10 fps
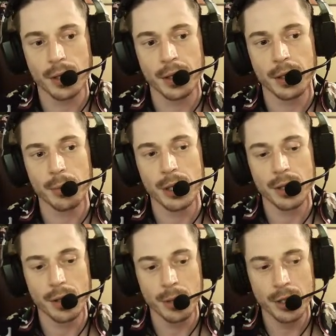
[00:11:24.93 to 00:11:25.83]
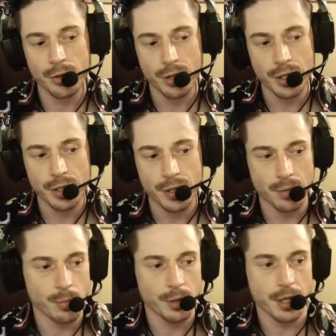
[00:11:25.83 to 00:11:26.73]
let me address this one
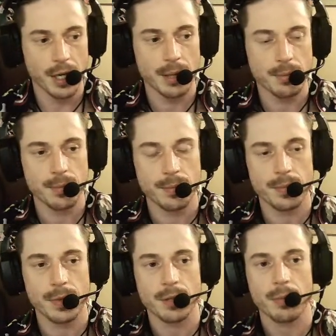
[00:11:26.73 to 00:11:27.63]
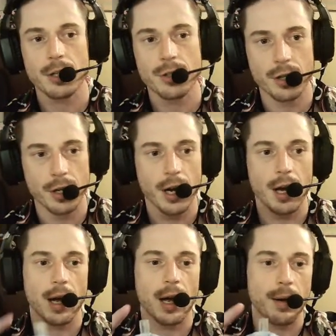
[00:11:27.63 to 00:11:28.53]
more time to make sure
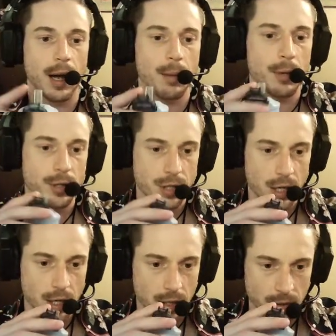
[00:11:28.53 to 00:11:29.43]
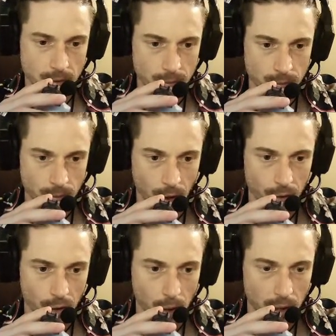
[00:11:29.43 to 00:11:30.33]
I'm understanding our
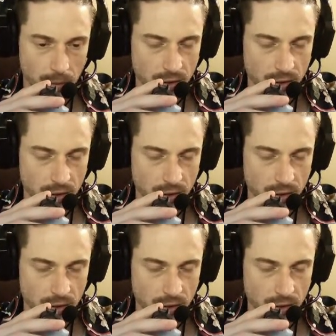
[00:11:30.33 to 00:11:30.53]
requirements